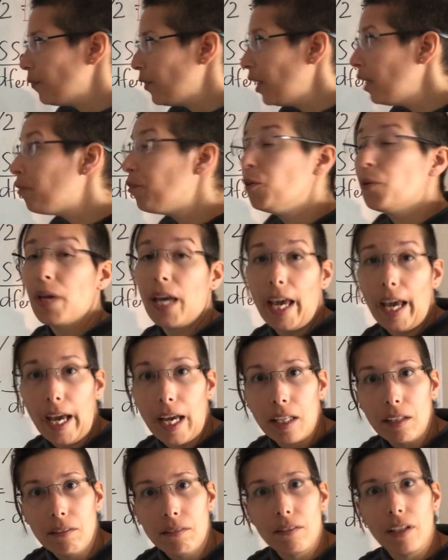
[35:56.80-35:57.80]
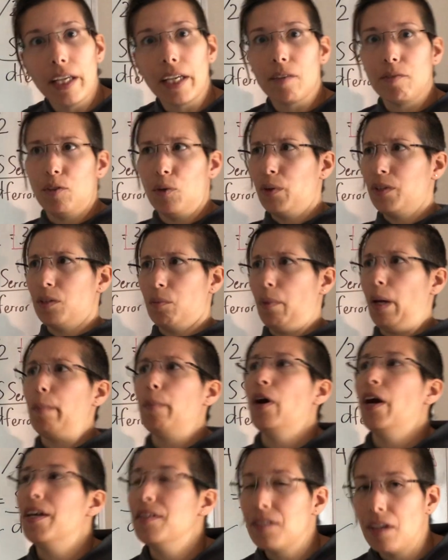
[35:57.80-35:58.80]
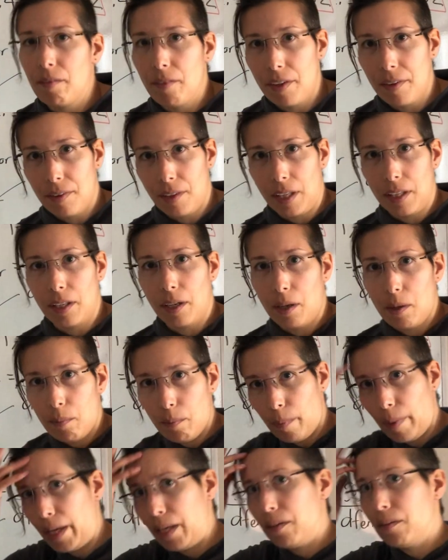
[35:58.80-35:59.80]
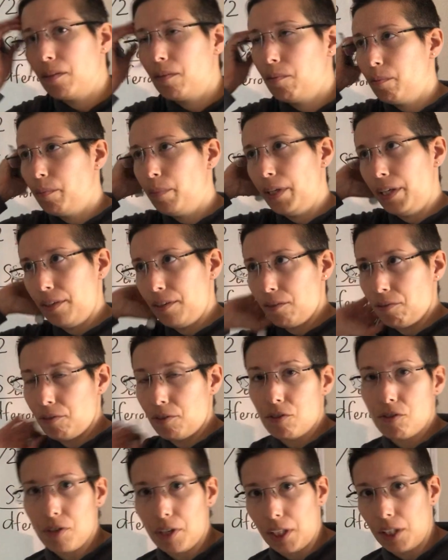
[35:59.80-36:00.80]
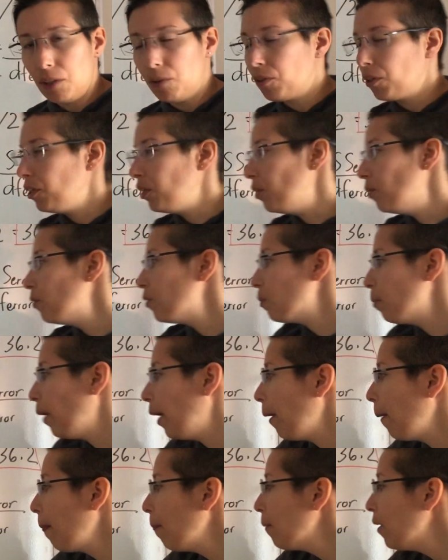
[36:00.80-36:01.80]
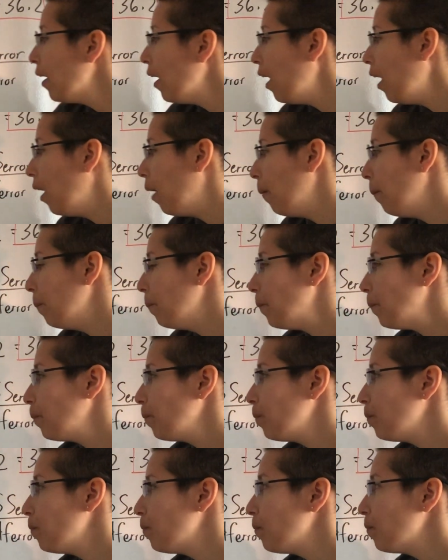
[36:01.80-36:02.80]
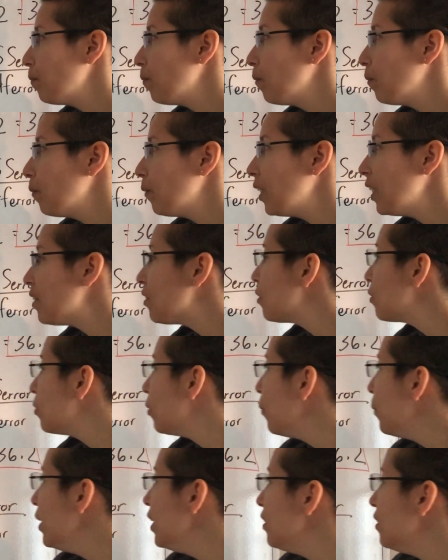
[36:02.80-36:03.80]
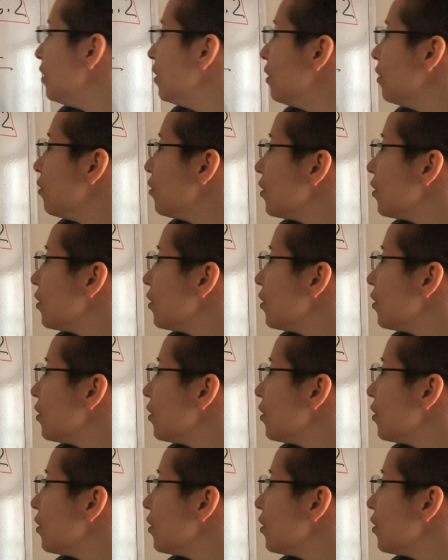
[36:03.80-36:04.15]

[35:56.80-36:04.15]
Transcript: If you can, like if you had to memorize everything, there might be a different trick you can use, but it's so easy to